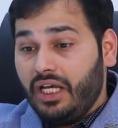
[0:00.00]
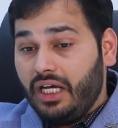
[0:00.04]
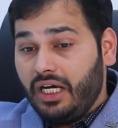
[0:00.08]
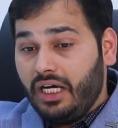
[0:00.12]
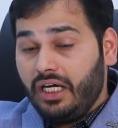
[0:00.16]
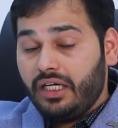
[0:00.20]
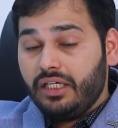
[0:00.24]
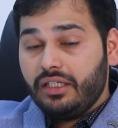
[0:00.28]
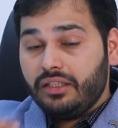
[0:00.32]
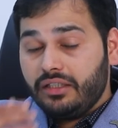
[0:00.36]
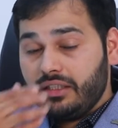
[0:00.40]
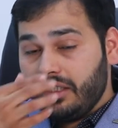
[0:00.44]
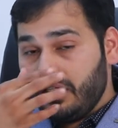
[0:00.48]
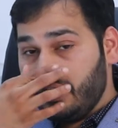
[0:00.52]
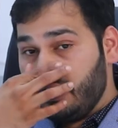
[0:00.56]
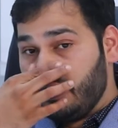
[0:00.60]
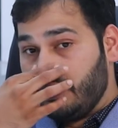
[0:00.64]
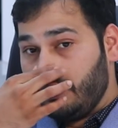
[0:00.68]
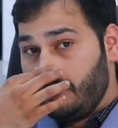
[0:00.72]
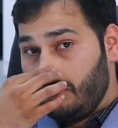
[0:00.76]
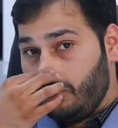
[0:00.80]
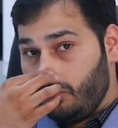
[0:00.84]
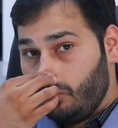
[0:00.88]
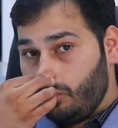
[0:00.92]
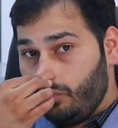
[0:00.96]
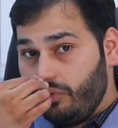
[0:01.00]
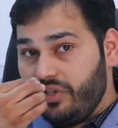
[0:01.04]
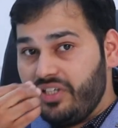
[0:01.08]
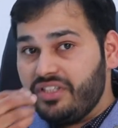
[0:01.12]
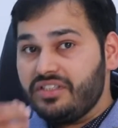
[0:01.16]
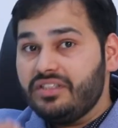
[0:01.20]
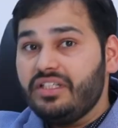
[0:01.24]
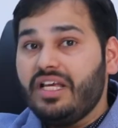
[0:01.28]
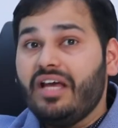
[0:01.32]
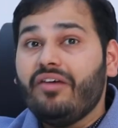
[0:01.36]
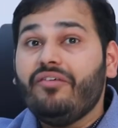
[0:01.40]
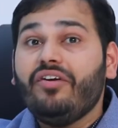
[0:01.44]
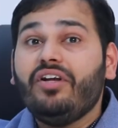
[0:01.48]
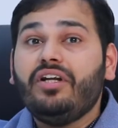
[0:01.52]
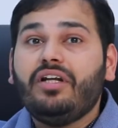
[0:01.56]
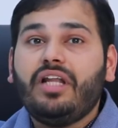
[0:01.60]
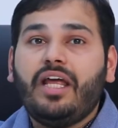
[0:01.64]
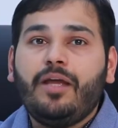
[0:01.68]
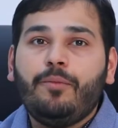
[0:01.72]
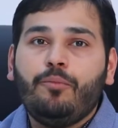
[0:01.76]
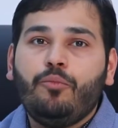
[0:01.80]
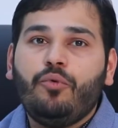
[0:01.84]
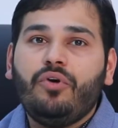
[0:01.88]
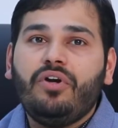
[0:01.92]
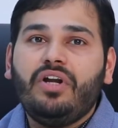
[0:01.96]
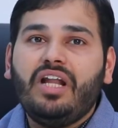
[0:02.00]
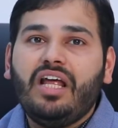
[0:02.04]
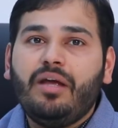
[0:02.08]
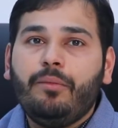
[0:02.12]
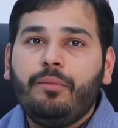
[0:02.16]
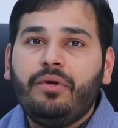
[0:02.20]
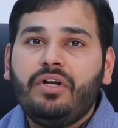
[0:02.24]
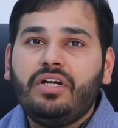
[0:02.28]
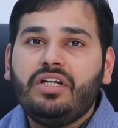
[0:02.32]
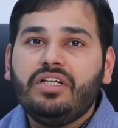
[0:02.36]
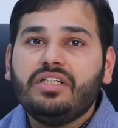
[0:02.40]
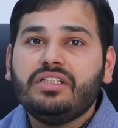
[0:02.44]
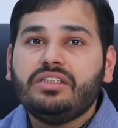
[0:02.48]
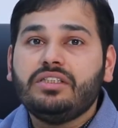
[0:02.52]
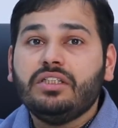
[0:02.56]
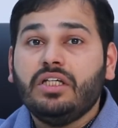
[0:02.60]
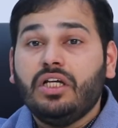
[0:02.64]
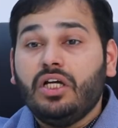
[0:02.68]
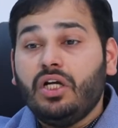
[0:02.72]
a girl who is having type 1 diabetes,